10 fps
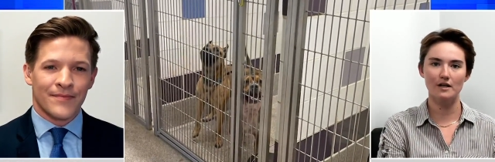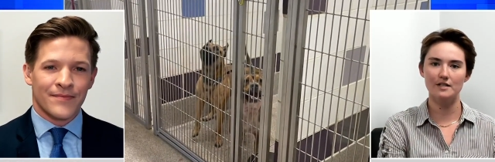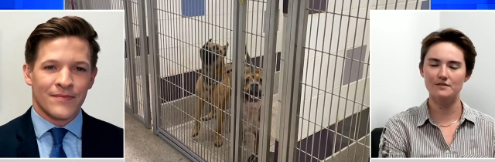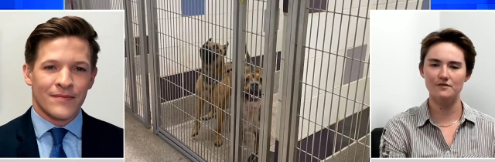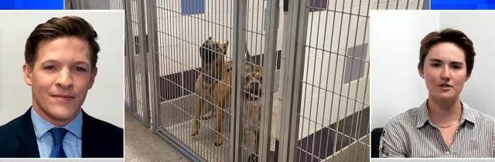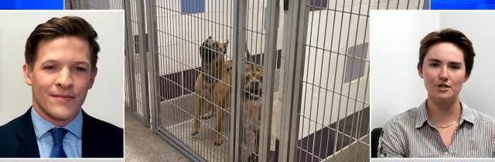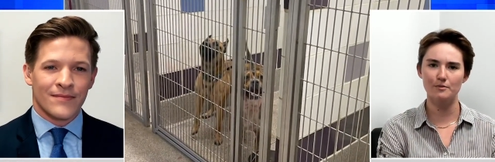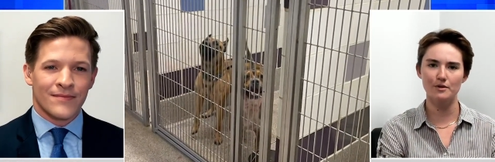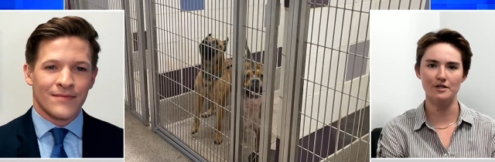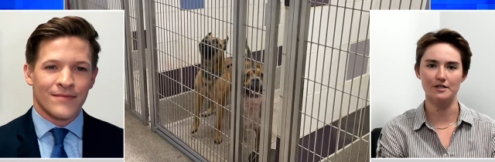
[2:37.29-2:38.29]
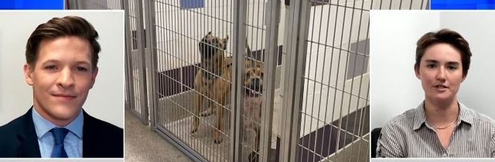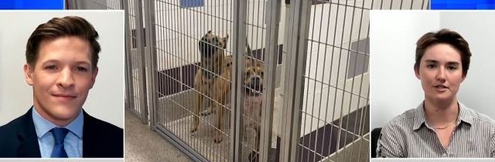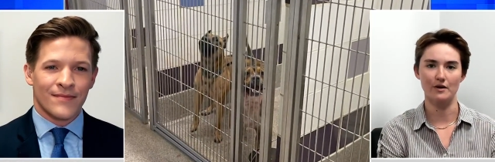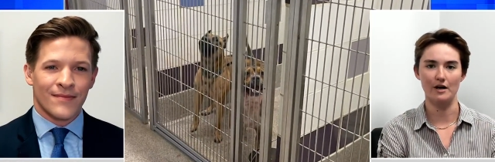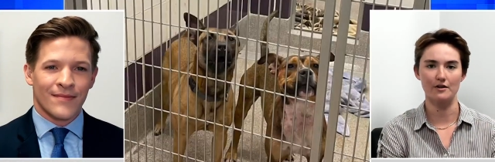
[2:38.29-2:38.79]
Speaker 1: as for the community to
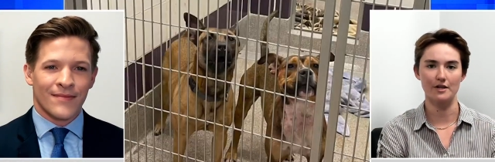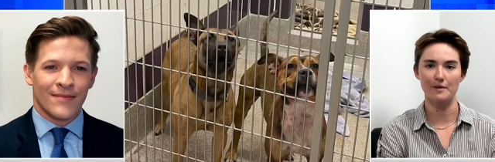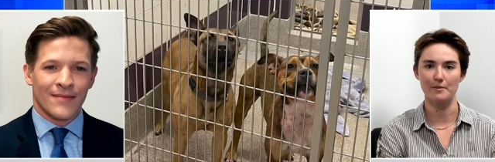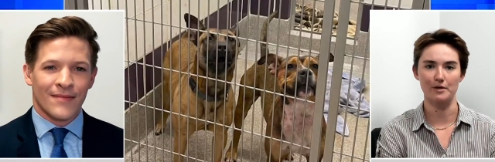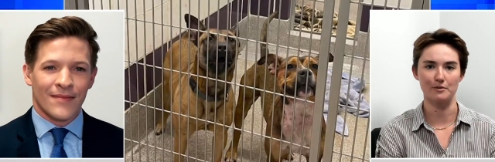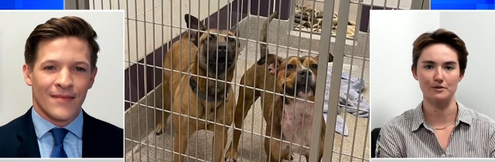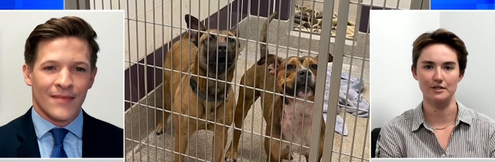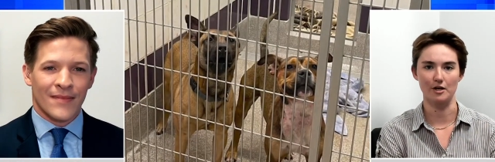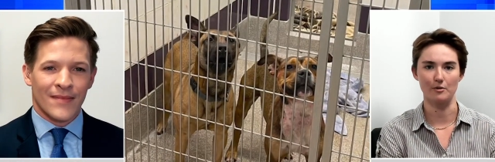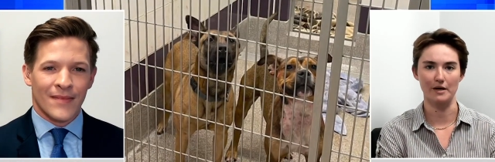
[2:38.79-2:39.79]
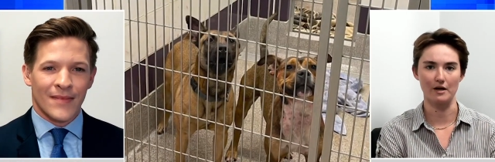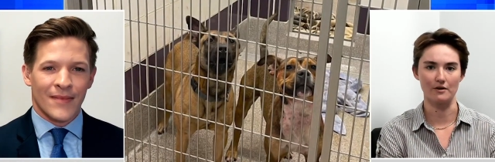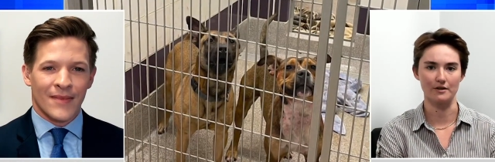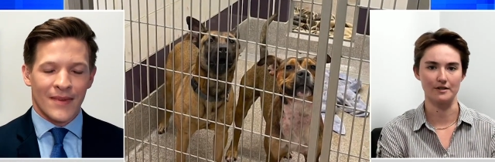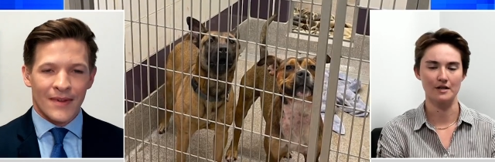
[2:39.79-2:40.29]
know how they might be able to help
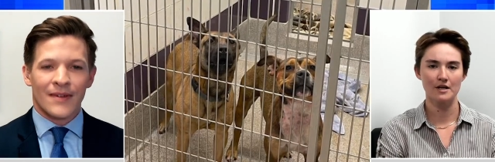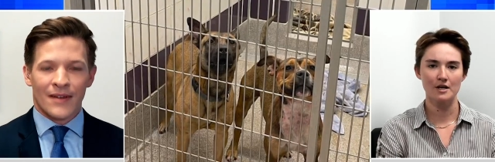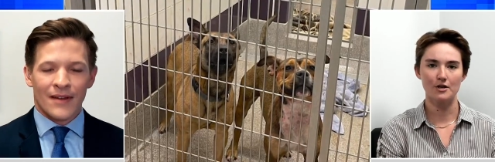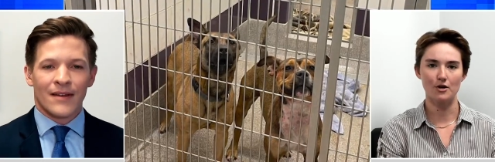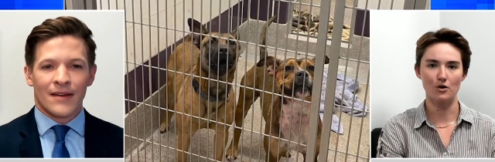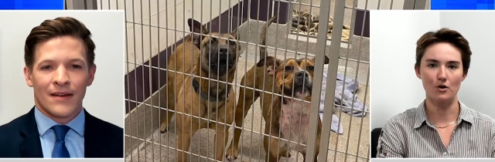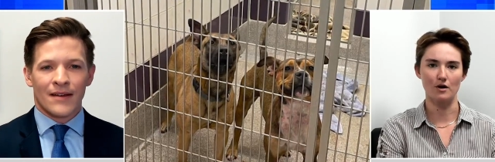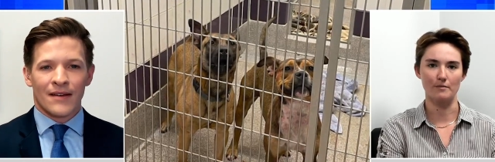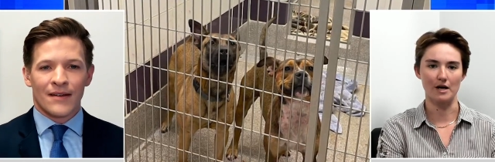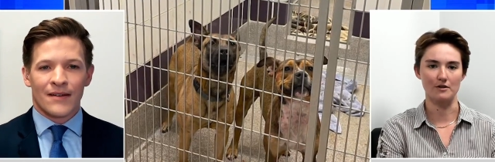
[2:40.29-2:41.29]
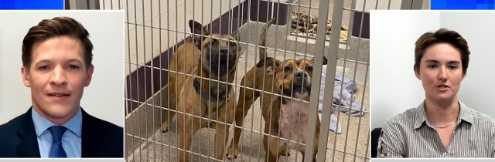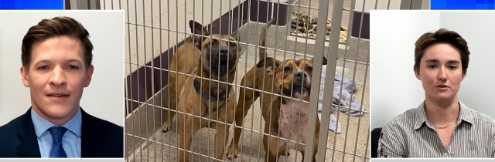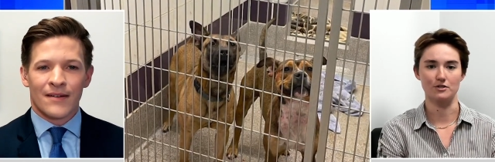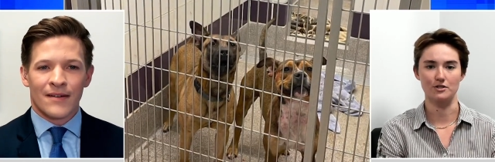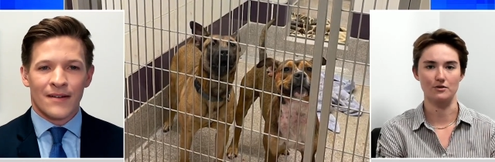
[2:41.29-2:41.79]
out and know um, how the
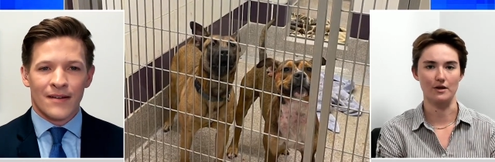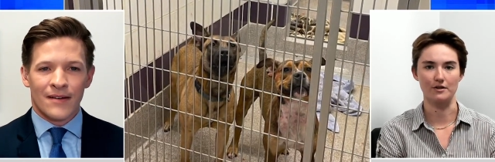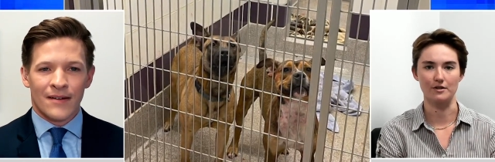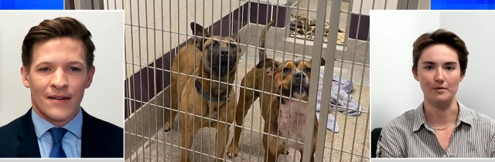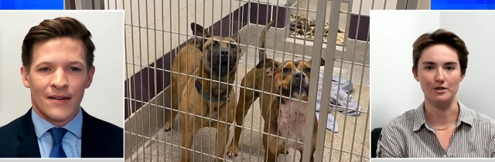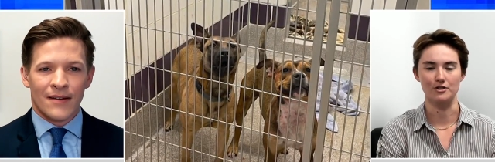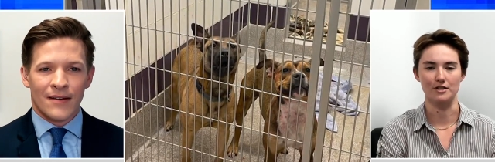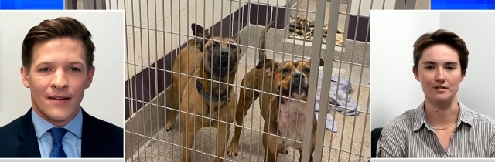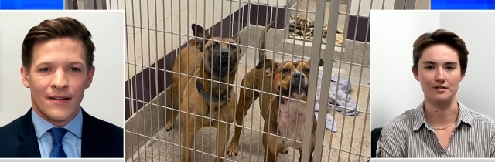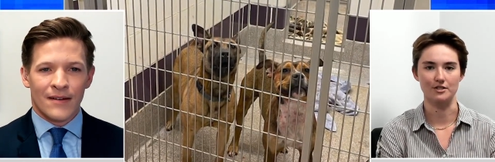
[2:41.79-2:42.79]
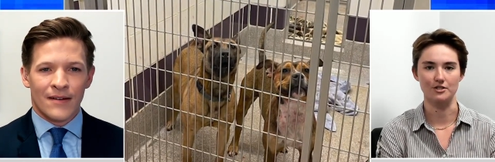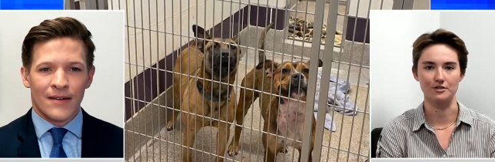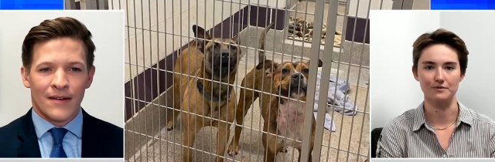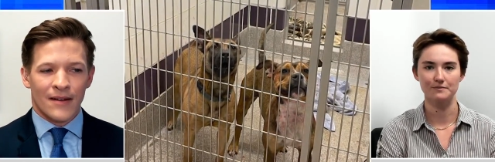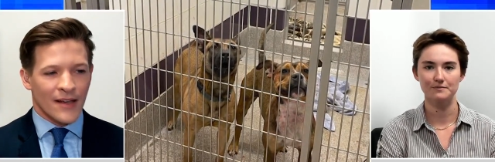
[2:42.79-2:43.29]
shelters around them are addressing this
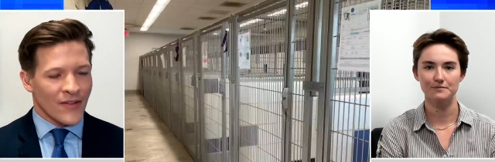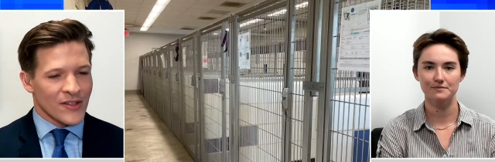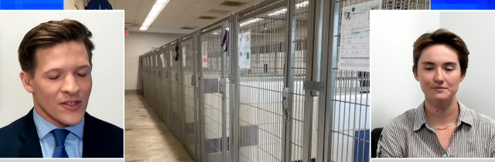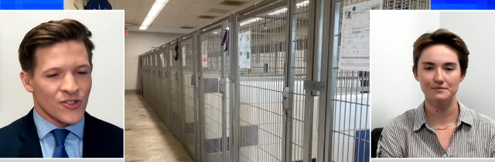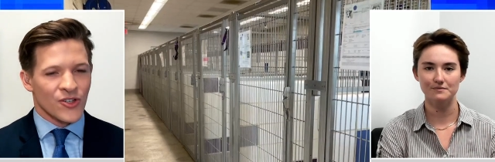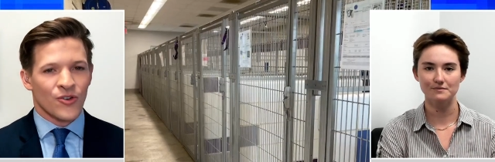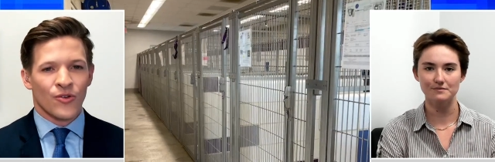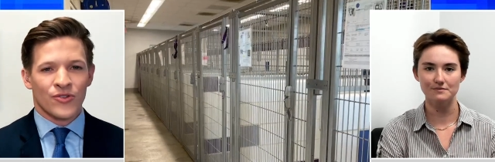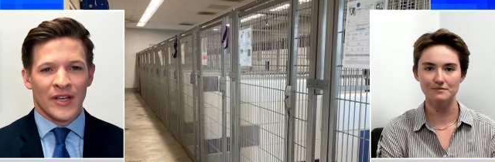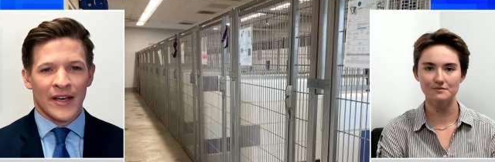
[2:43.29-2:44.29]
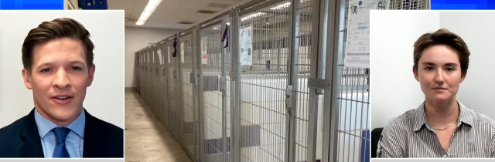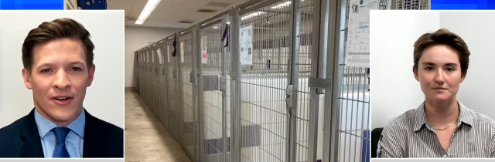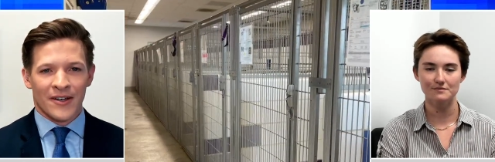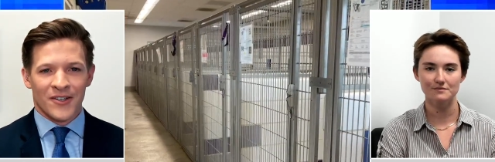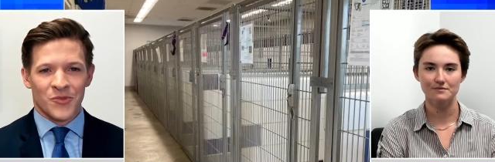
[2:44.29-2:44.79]
issue.
Speaker 2: Yeah, that's such a cool take
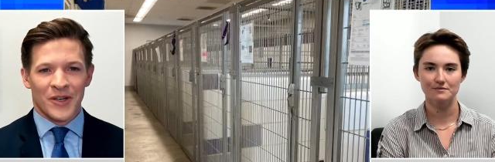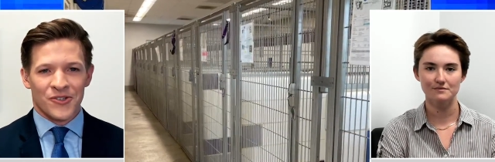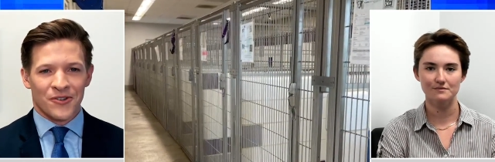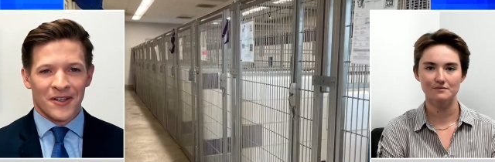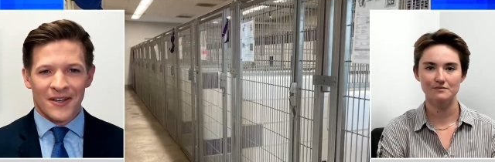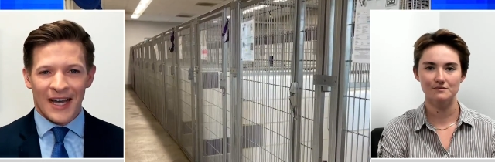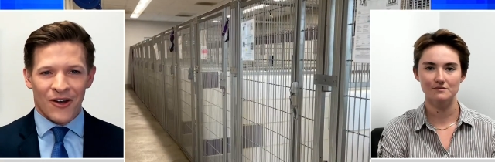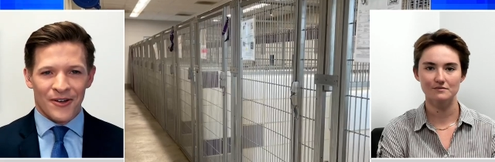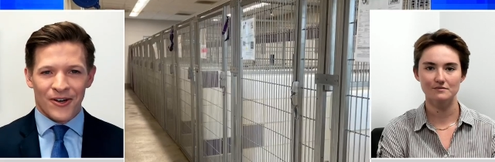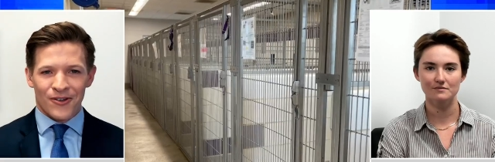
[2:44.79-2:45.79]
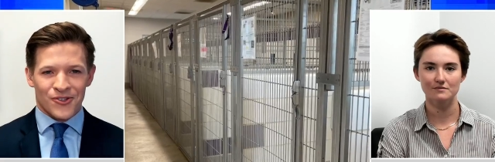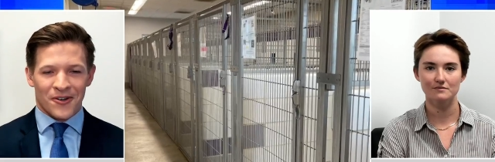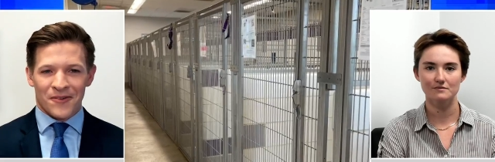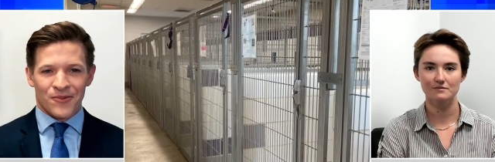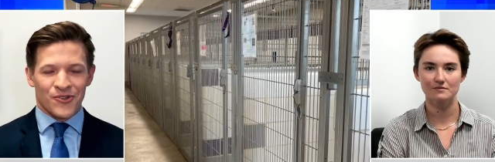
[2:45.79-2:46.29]
on it, especially how it all
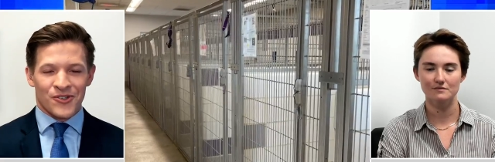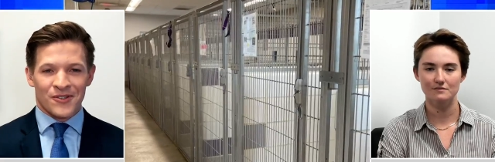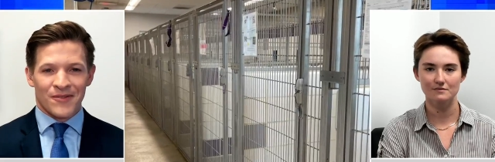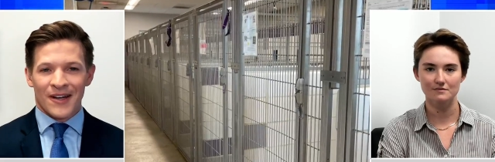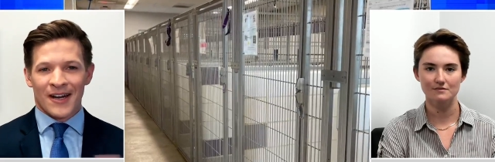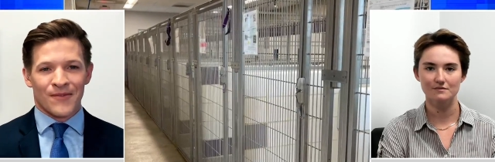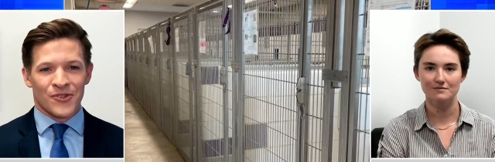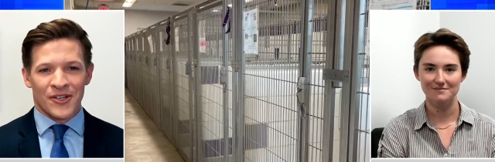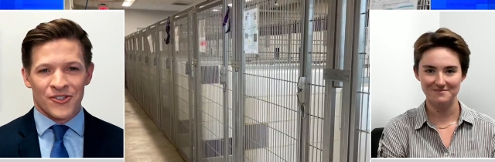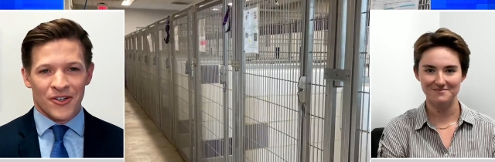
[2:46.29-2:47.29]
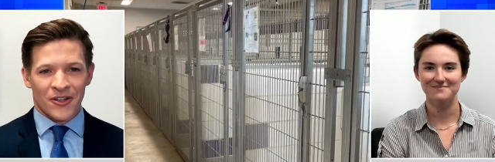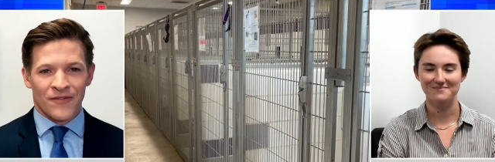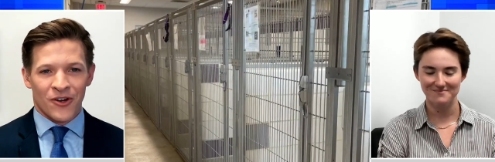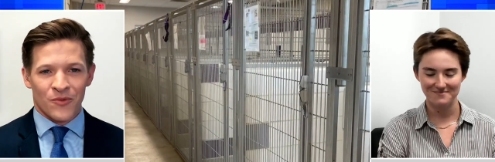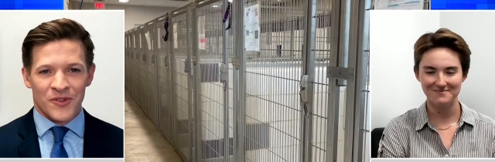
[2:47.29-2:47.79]
started with just a conversation on the
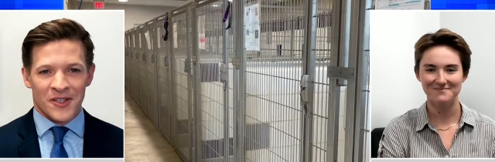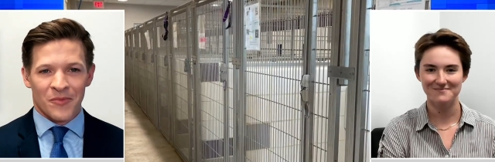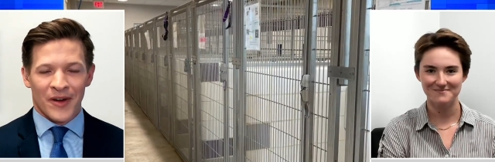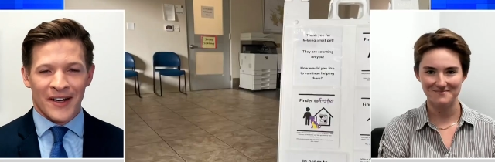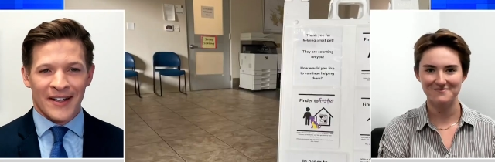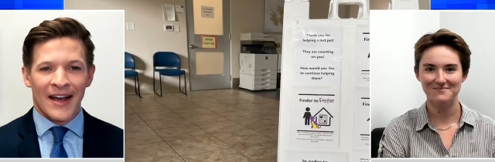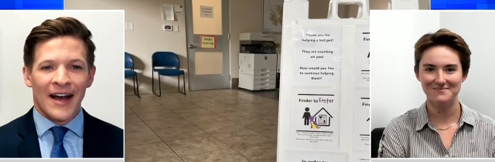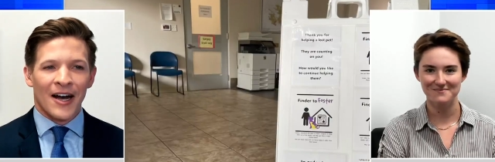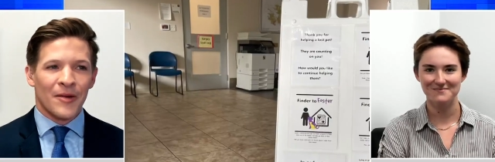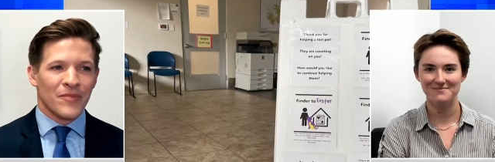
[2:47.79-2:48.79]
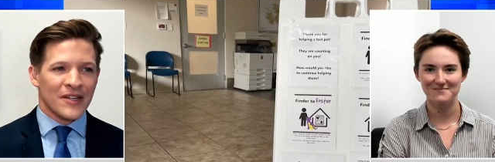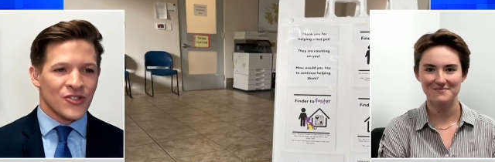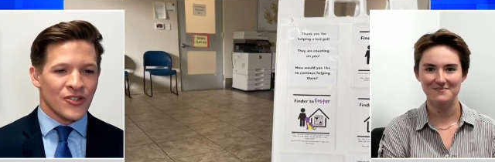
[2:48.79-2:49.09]
phone with somebody. Uh, let's